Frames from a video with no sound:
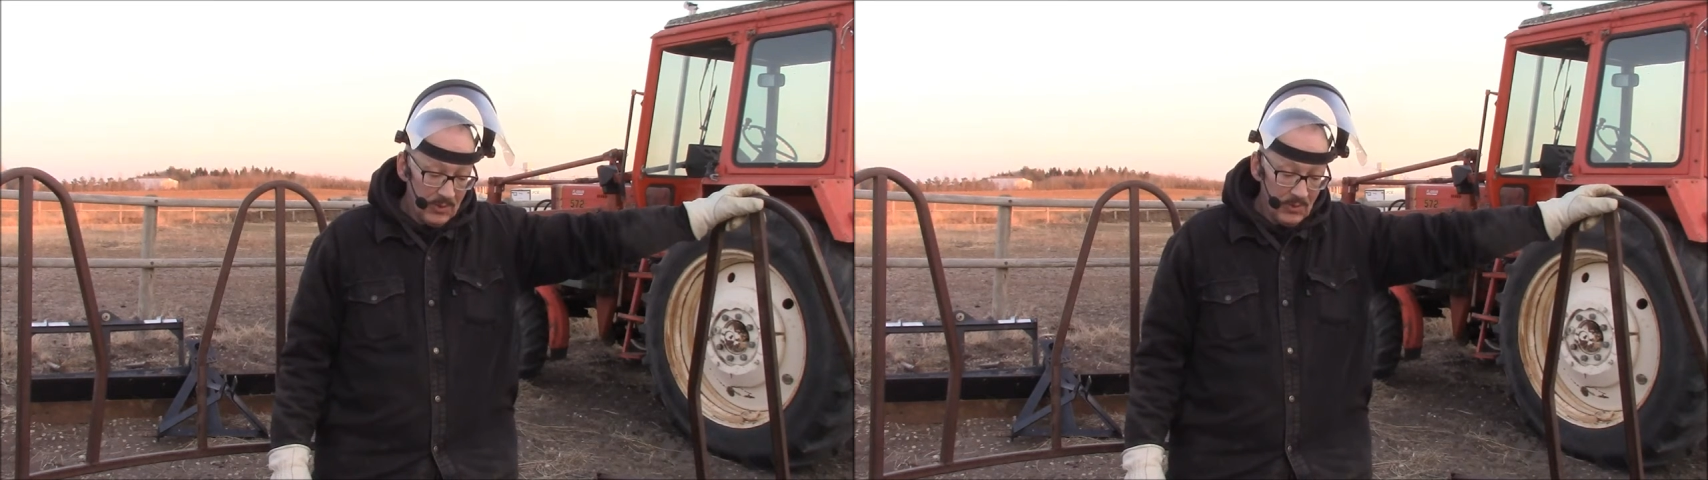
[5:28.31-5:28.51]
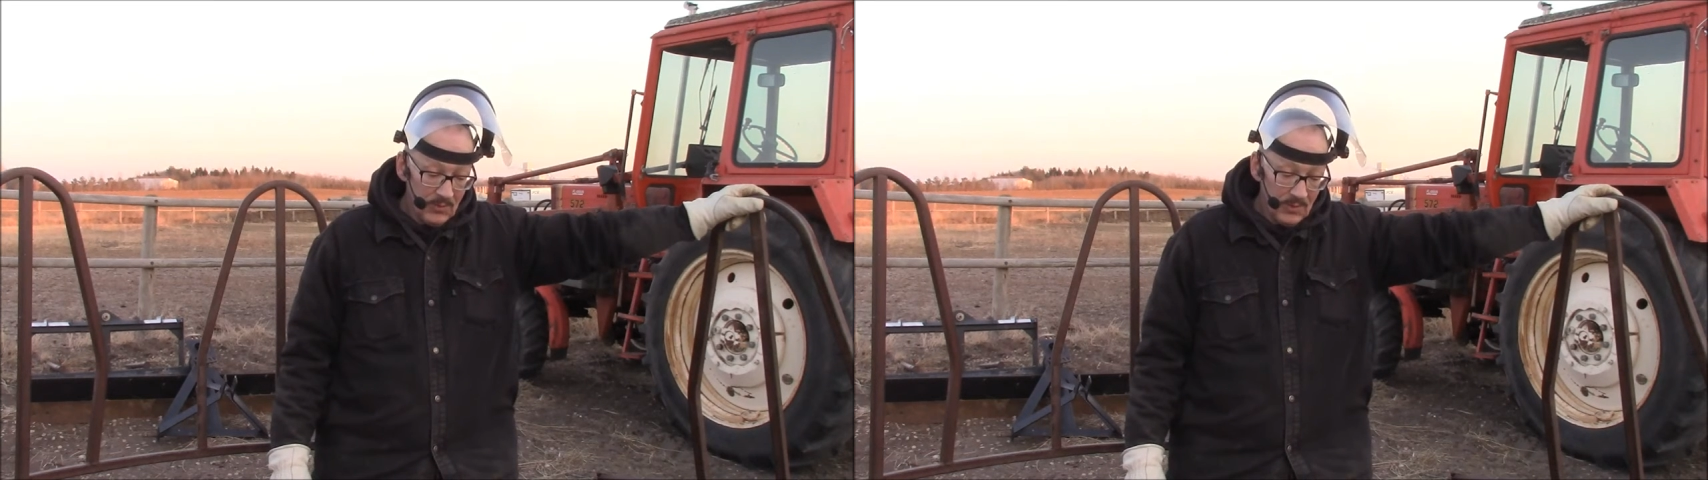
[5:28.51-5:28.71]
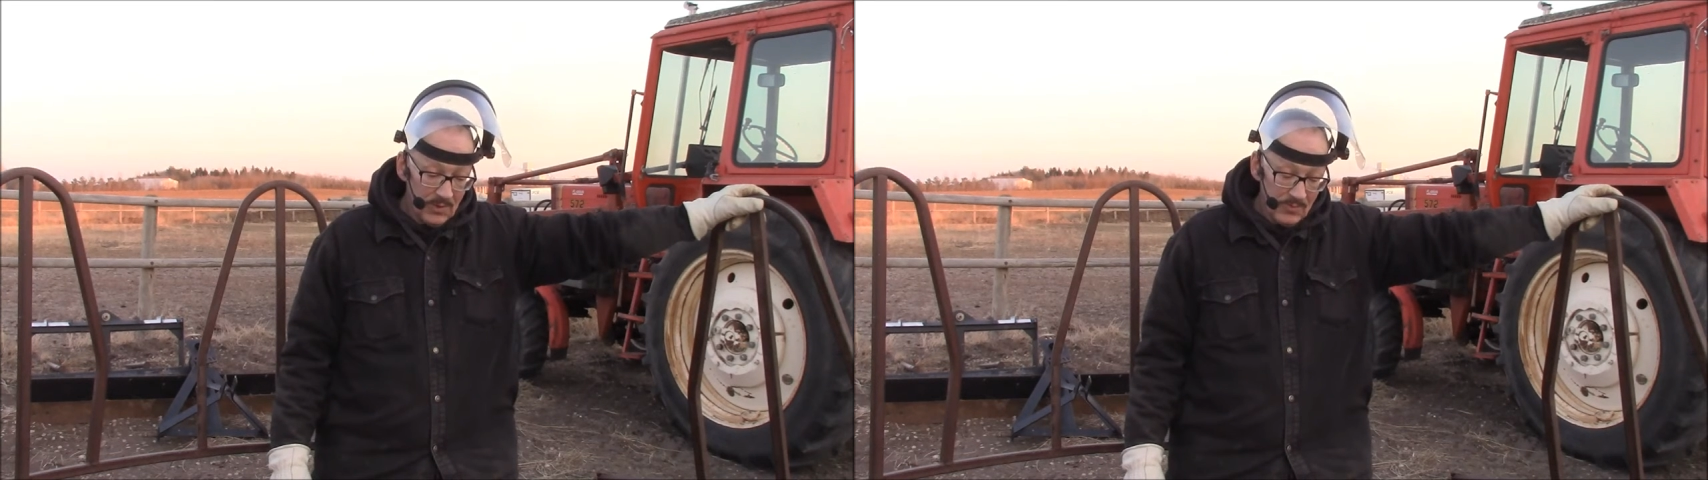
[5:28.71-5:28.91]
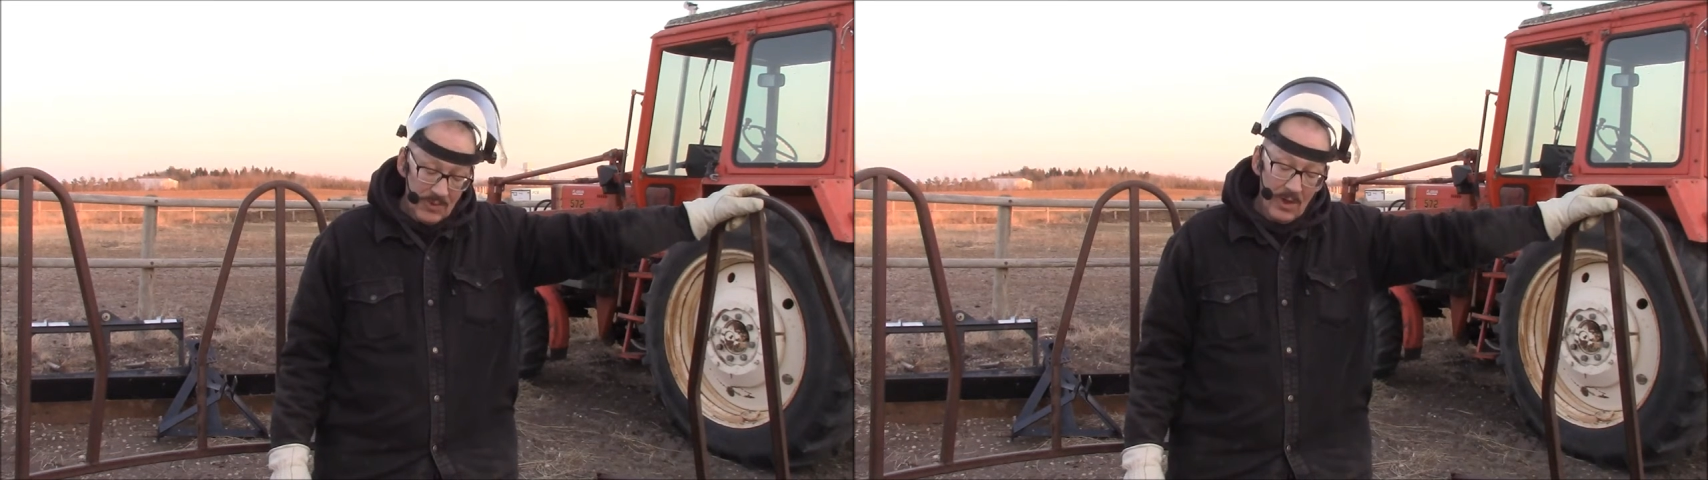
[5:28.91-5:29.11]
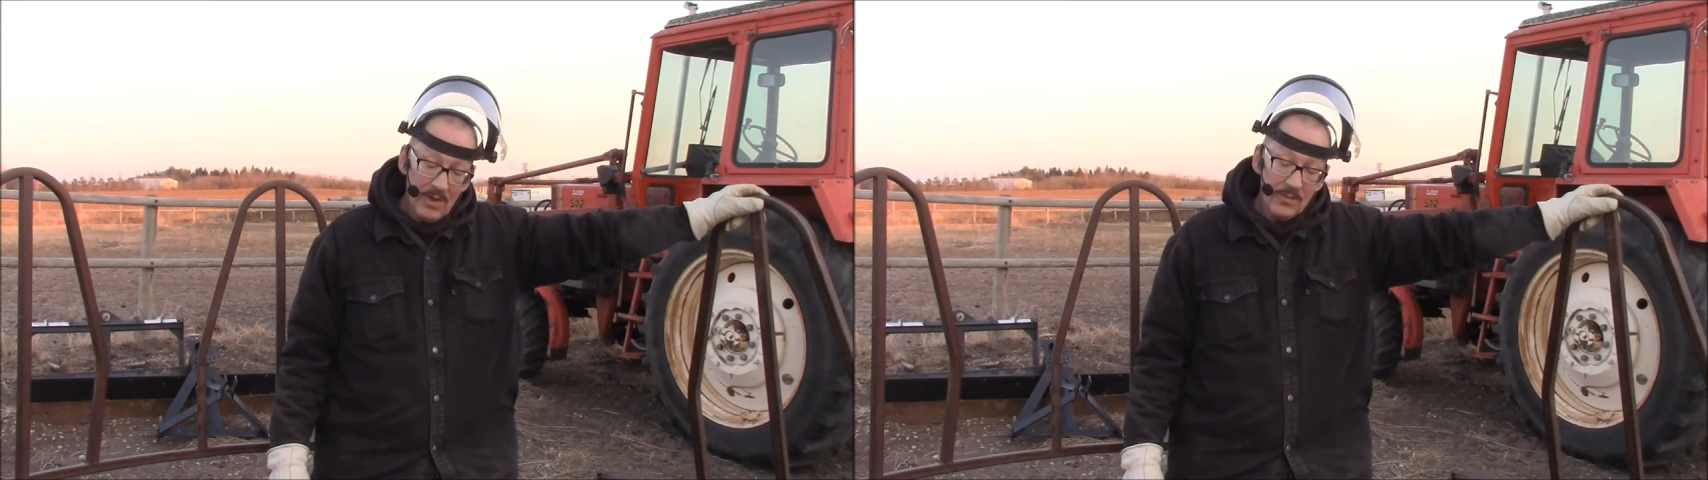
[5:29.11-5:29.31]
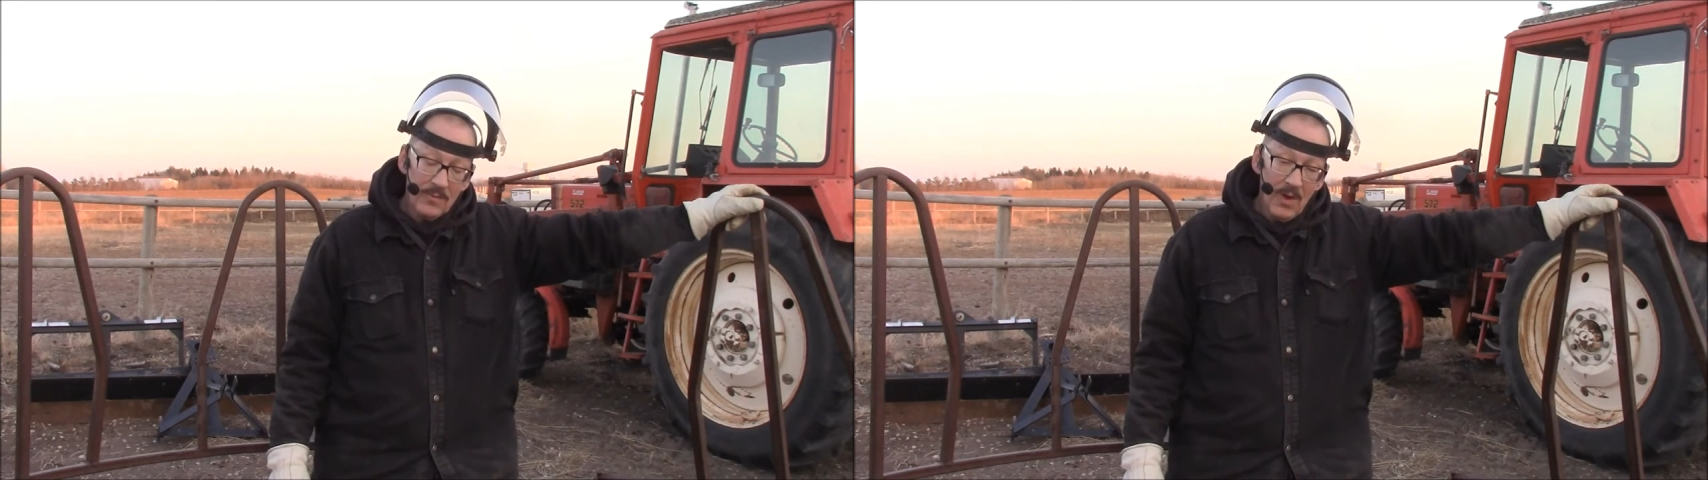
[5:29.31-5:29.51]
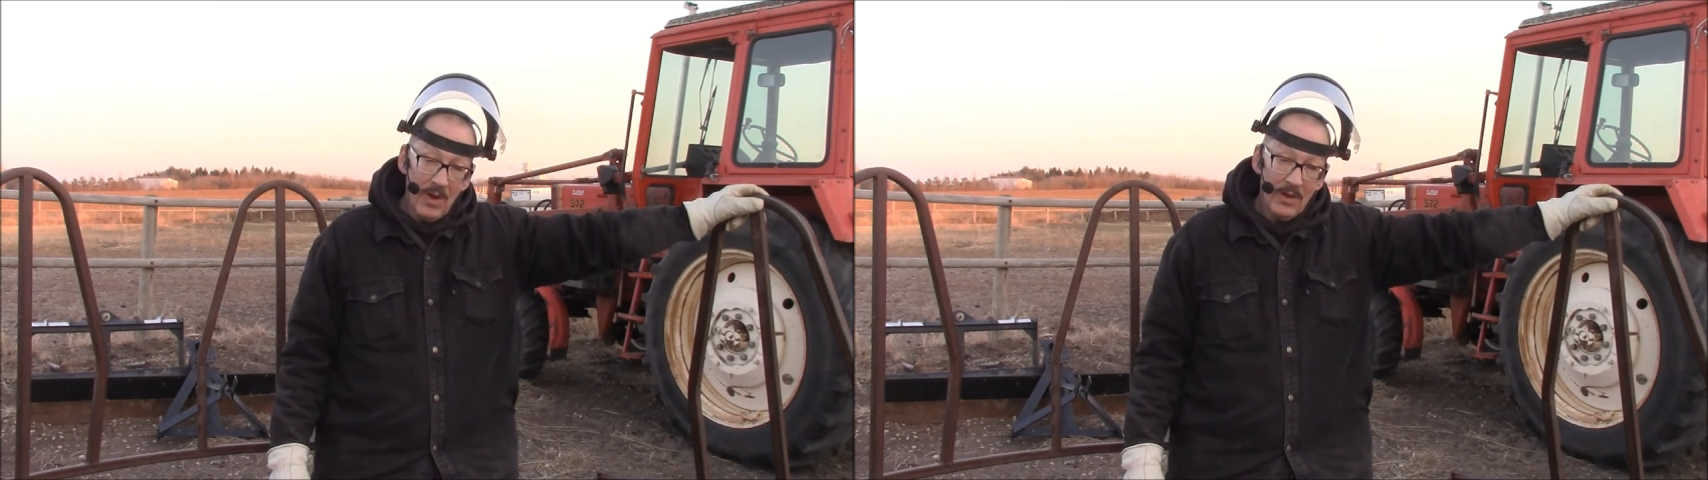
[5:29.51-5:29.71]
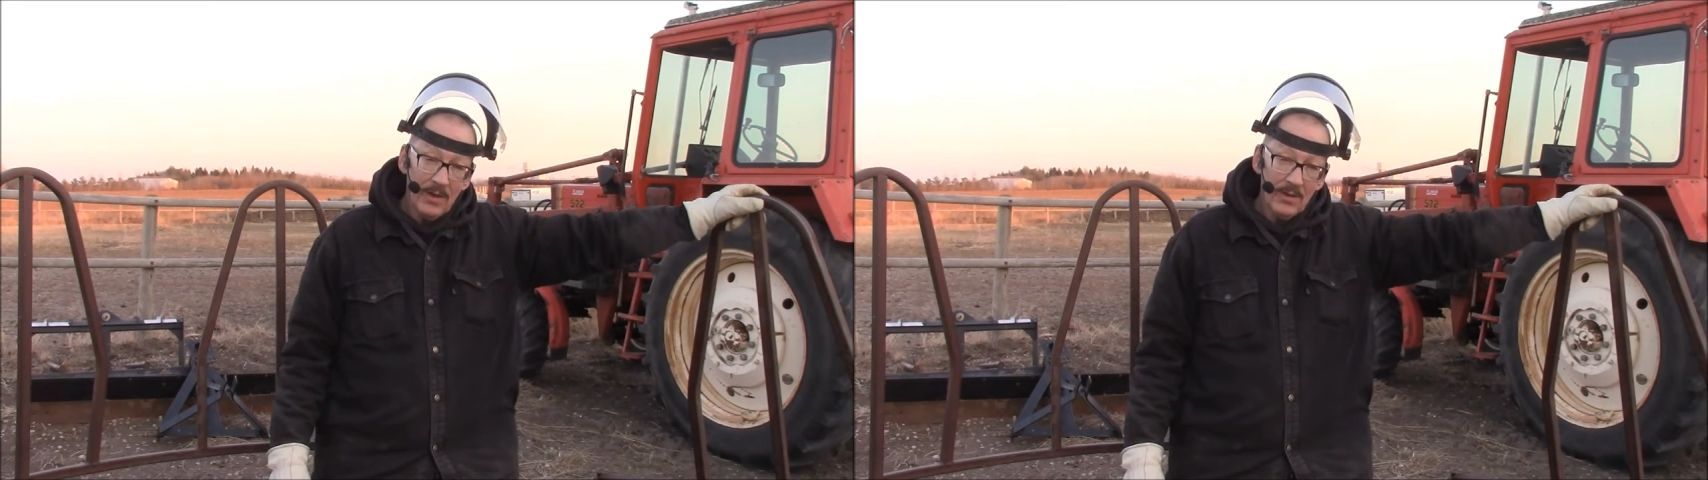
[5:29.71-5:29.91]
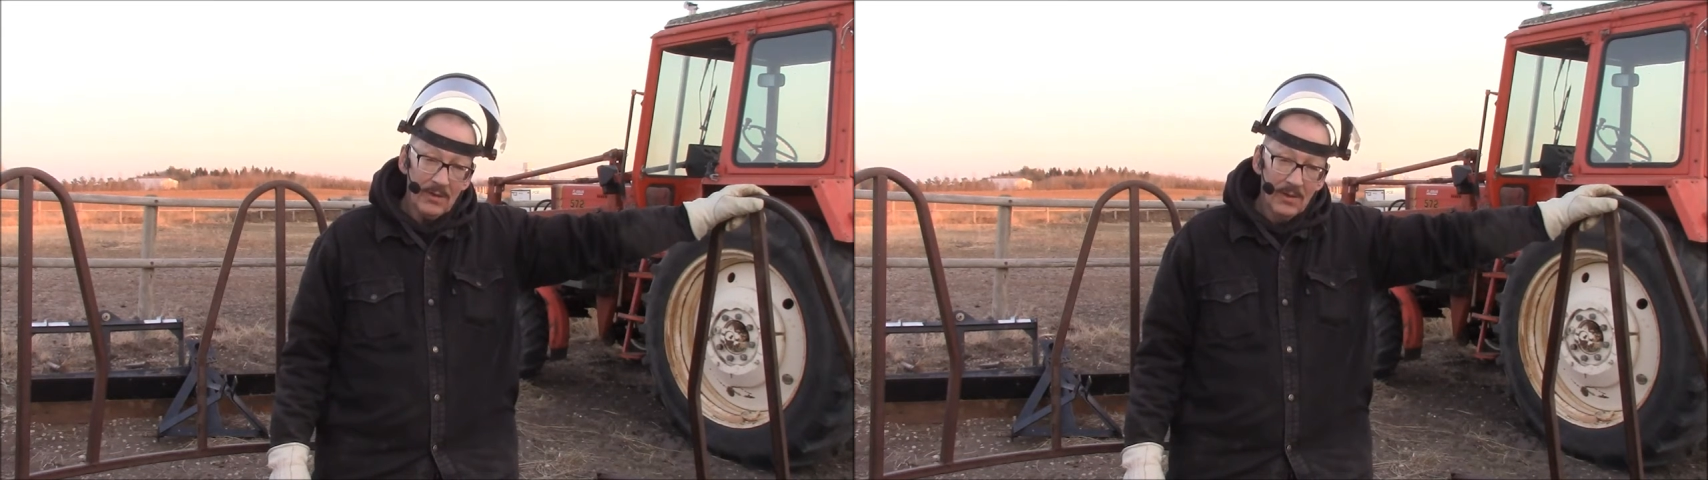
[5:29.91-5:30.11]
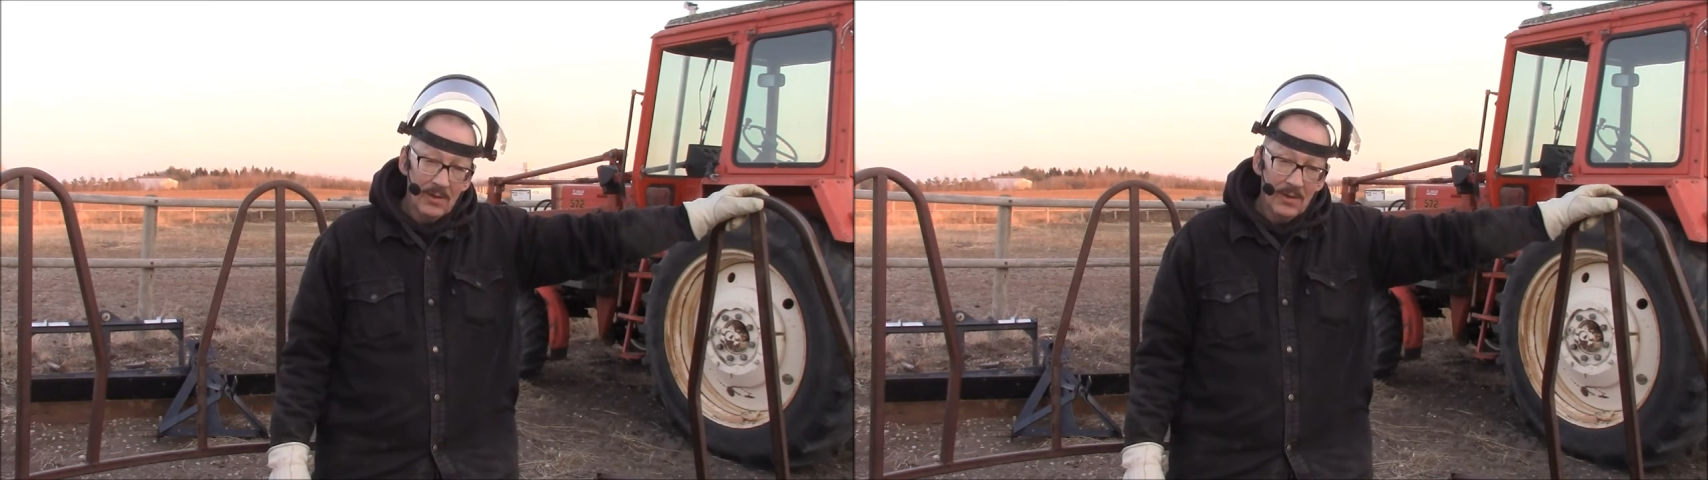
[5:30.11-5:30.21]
doing things besides riding.